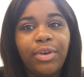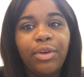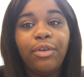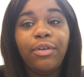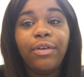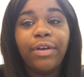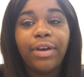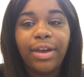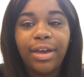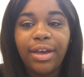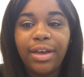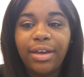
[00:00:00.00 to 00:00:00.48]

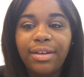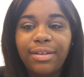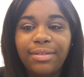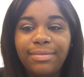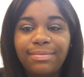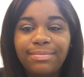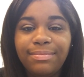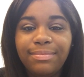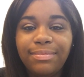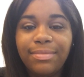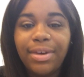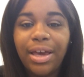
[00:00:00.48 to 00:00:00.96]
Greg.
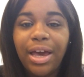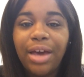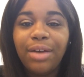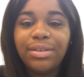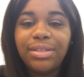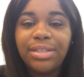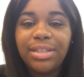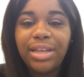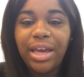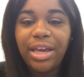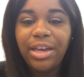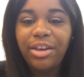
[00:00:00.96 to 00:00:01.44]
I
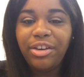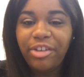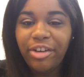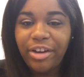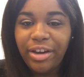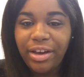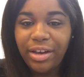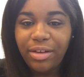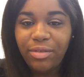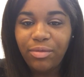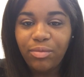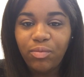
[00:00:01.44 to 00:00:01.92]
was dating
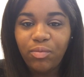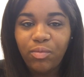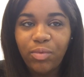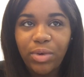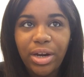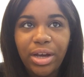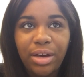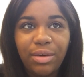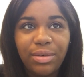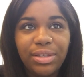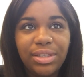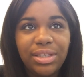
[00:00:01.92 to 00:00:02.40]
Greg
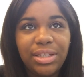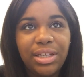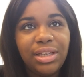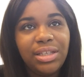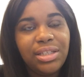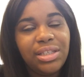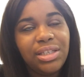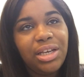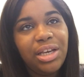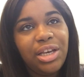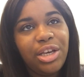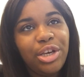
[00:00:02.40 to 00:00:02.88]
when I was
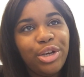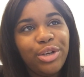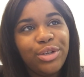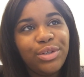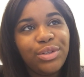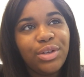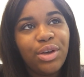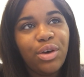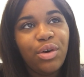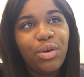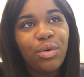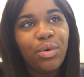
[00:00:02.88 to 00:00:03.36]
16
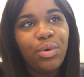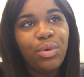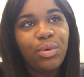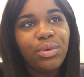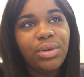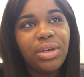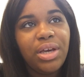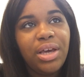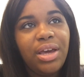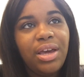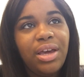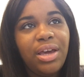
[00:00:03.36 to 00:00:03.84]
years
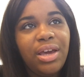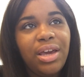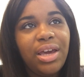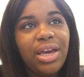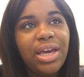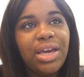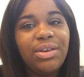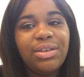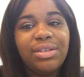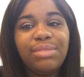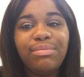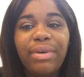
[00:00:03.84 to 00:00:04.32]
old.
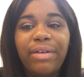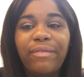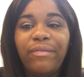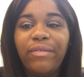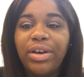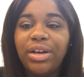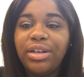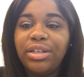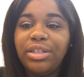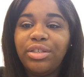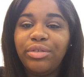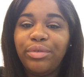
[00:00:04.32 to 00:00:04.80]
He was my
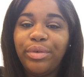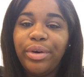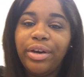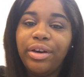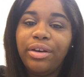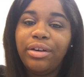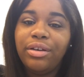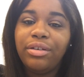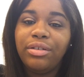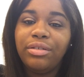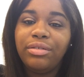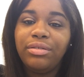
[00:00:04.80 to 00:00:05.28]
first
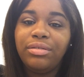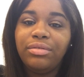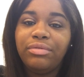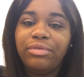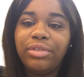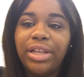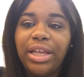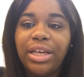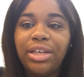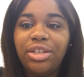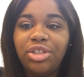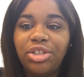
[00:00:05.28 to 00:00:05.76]
real
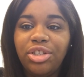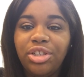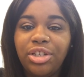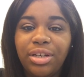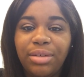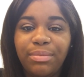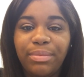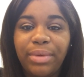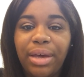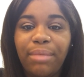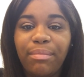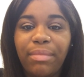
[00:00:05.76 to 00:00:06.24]

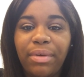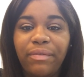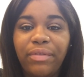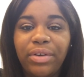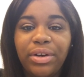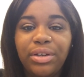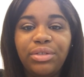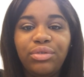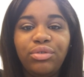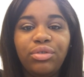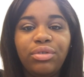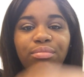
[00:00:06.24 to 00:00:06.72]
relationship, like my
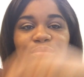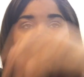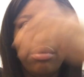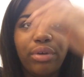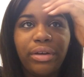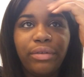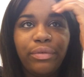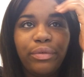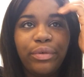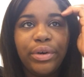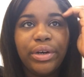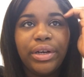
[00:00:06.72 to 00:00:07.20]
first real
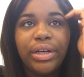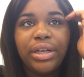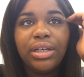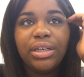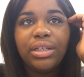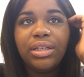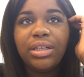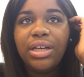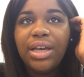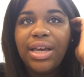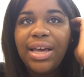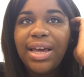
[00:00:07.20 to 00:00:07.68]

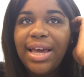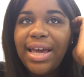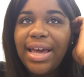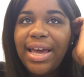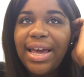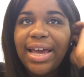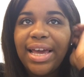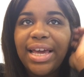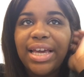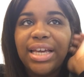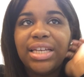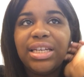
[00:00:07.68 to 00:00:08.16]
boyfriend.
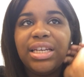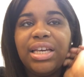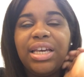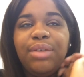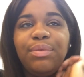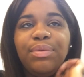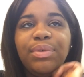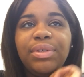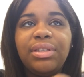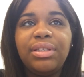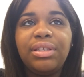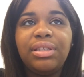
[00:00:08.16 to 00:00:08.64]
And
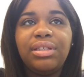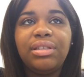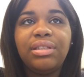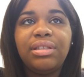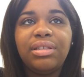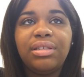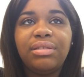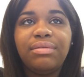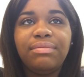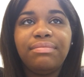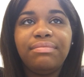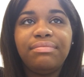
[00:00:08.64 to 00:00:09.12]

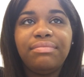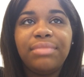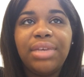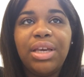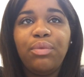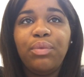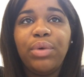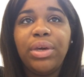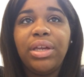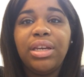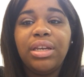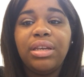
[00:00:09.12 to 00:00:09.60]

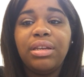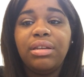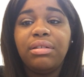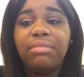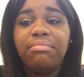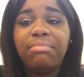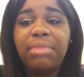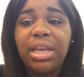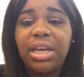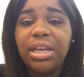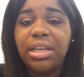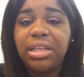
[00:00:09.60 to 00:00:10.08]
he went
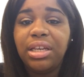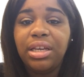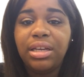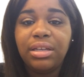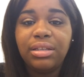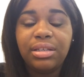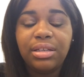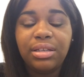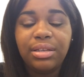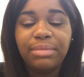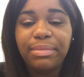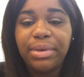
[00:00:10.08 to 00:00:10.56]
immediately
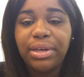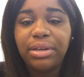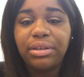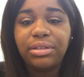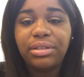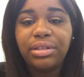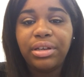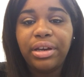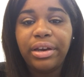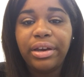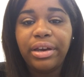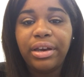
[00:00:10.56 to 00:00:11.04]
into the
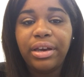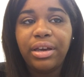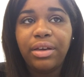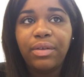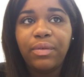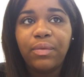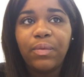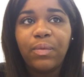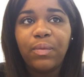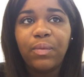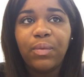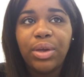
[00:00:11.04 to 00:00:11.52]

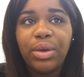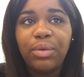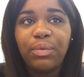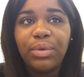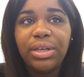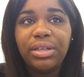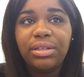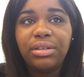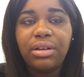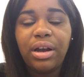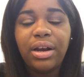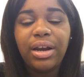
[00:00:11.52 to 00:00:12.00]
military when
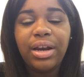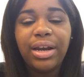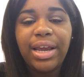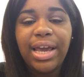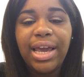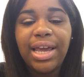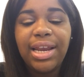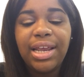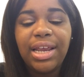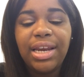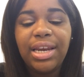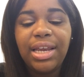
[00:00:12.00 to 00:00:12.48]
we started
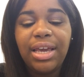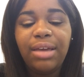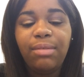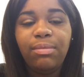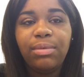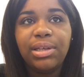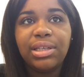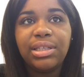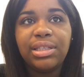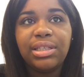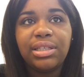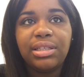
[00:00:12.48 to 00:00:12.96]
dating. He
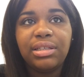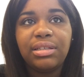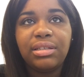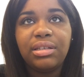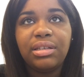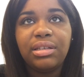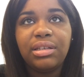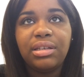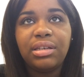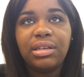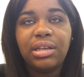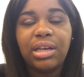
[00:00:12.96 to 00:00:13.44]
was
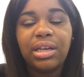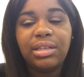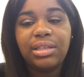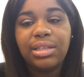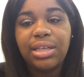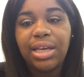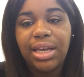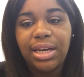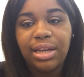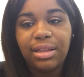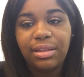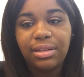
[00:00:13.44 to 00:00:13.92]

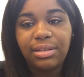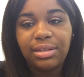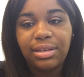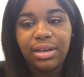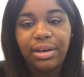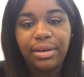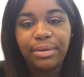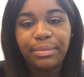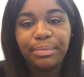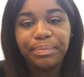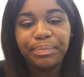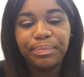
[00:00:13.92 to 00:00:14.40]
19 at the
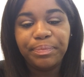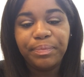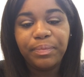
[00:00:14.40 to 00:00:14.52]
time.